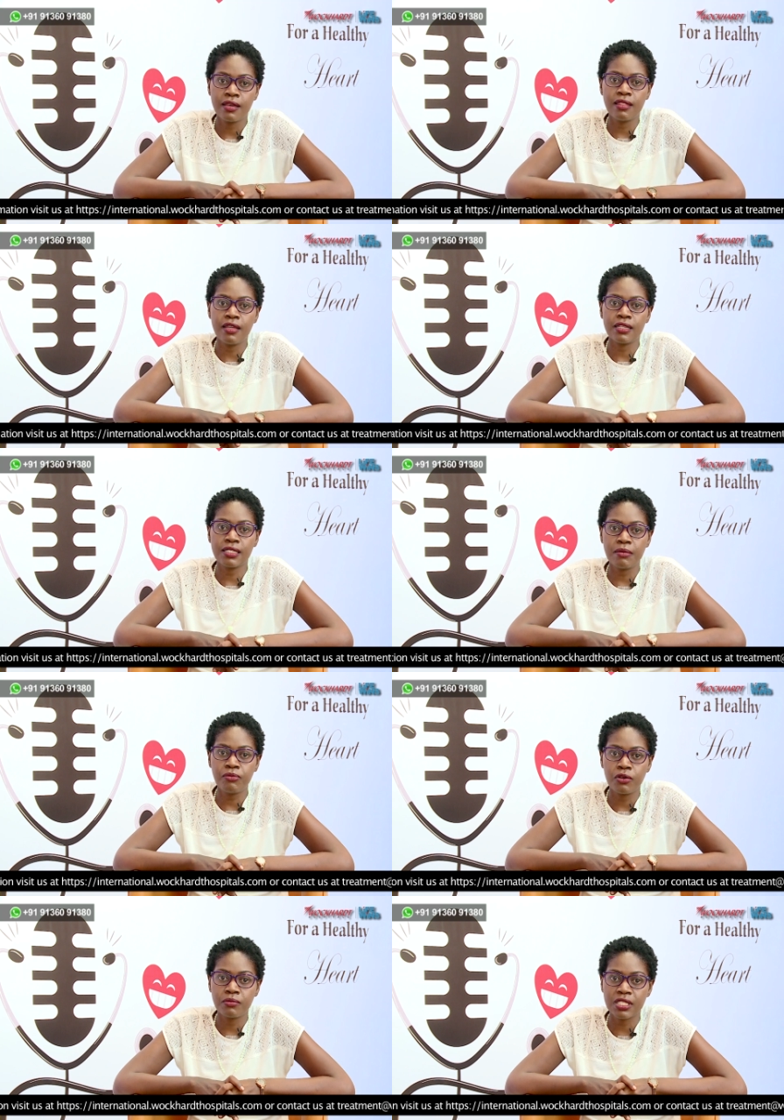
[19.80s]
The
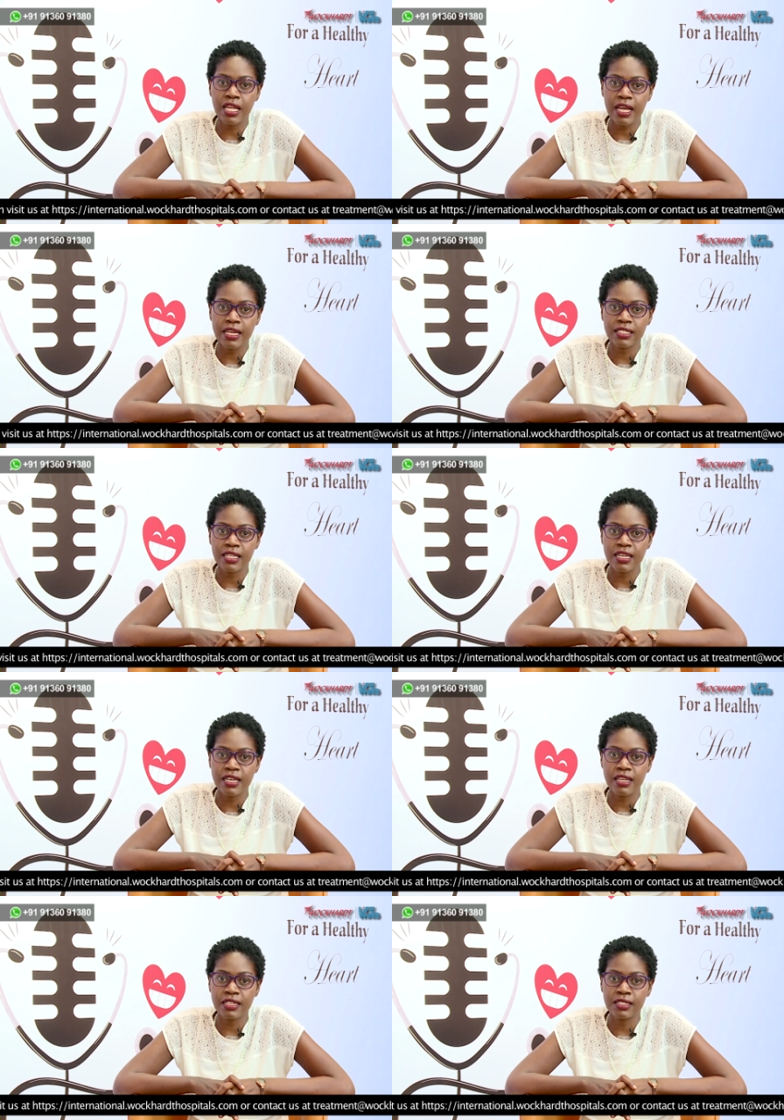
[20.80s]
symptoms that I
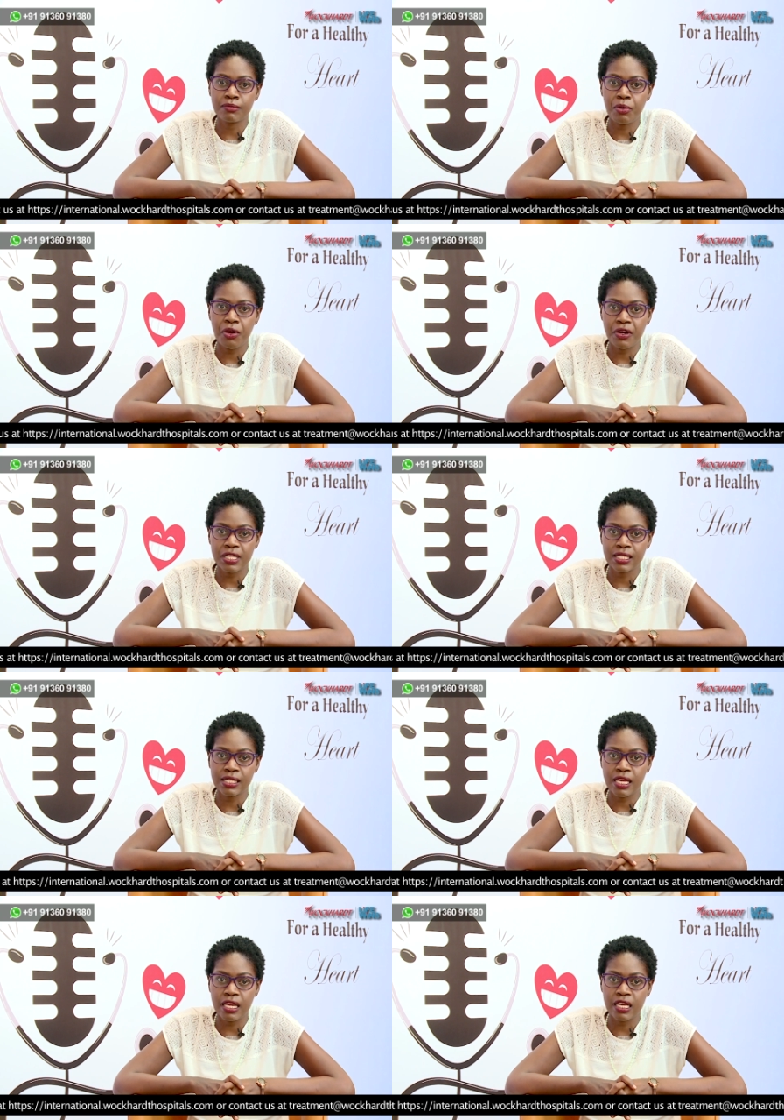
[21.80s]
started
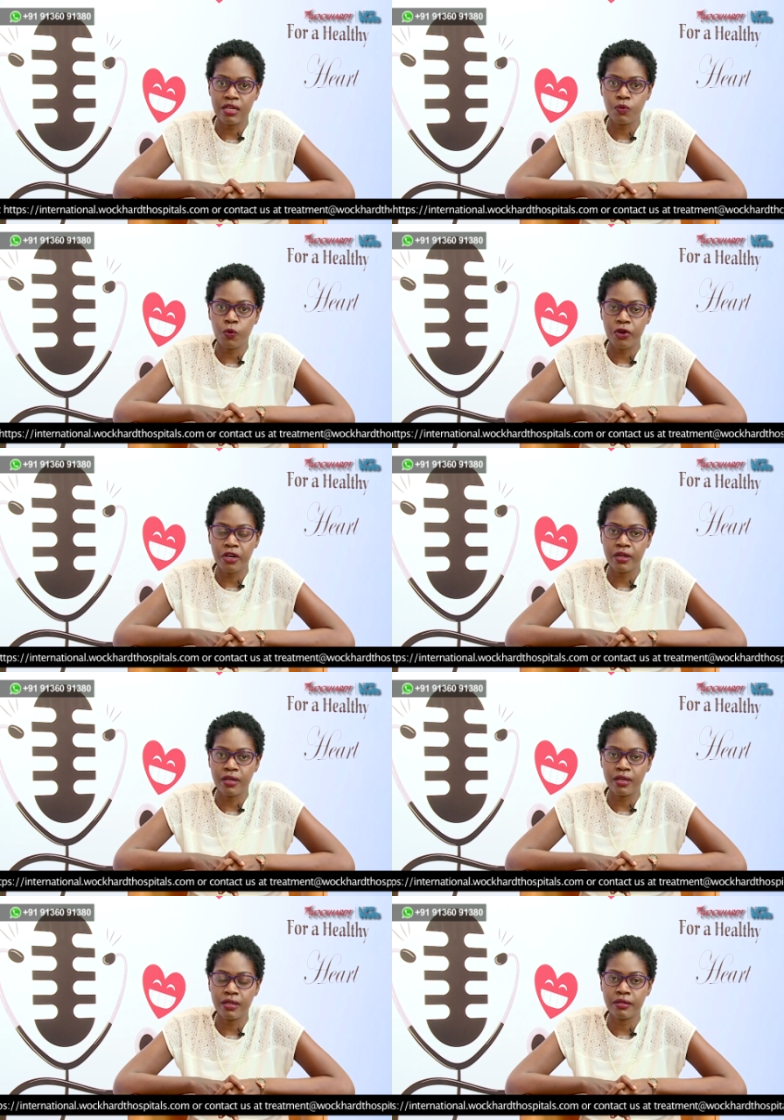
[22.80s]
experiencing
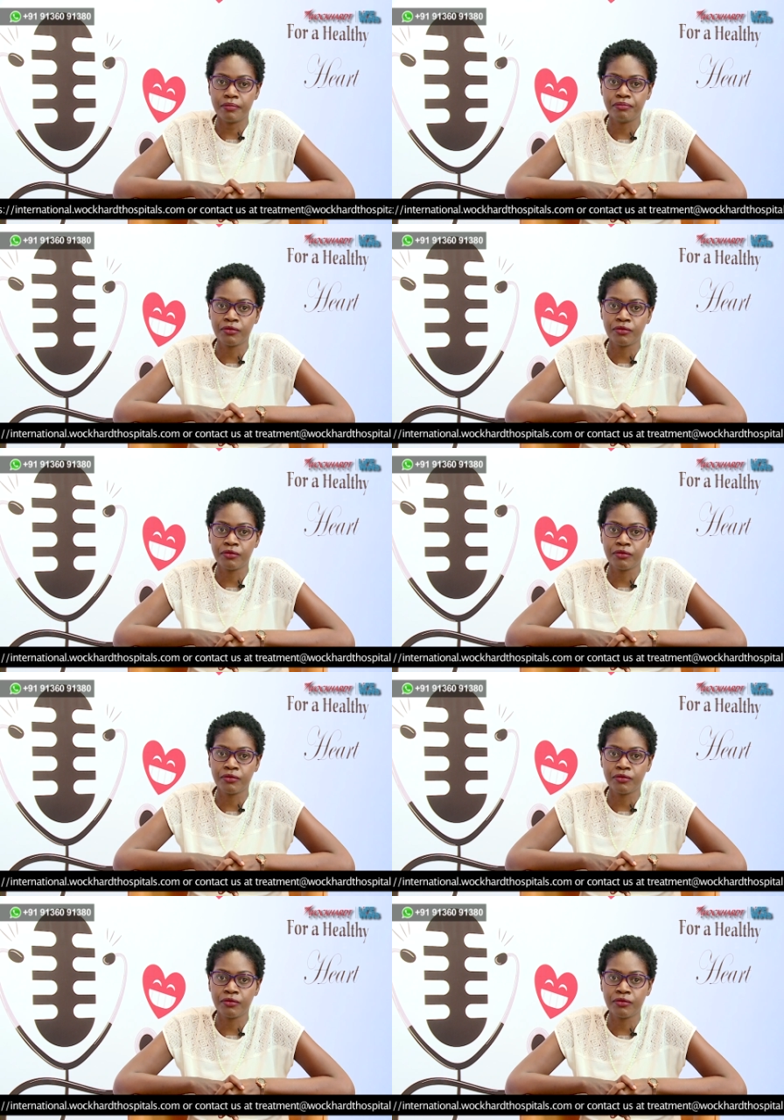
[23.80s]
were